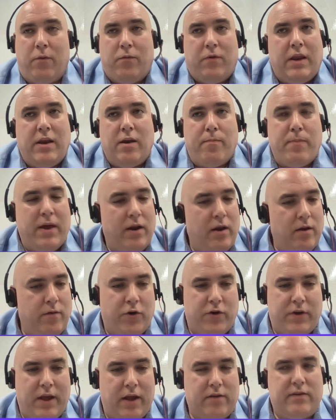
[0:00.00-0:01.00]
independent of your
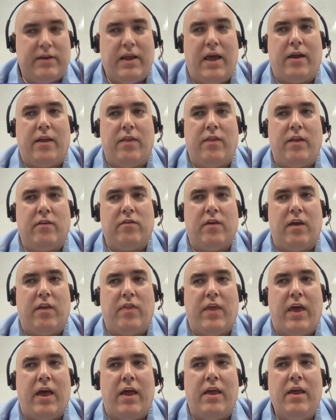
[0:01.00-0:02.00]
tech stack and things like
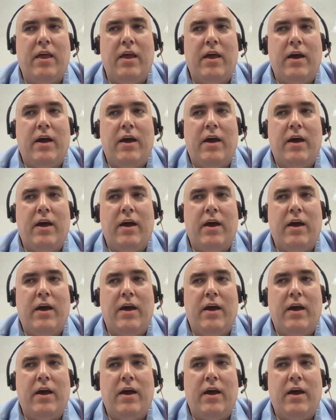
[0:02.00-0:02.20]
that.